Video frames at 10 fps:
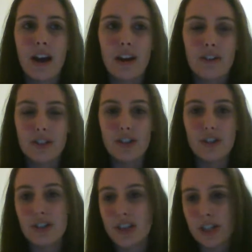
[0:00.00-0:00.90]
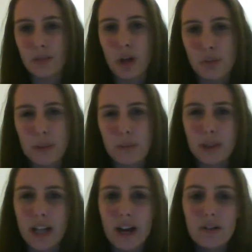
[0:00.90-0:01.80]
I often use it to block
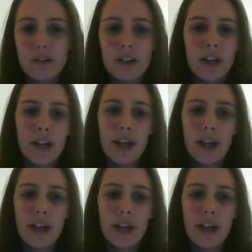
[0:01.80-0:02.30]
people out.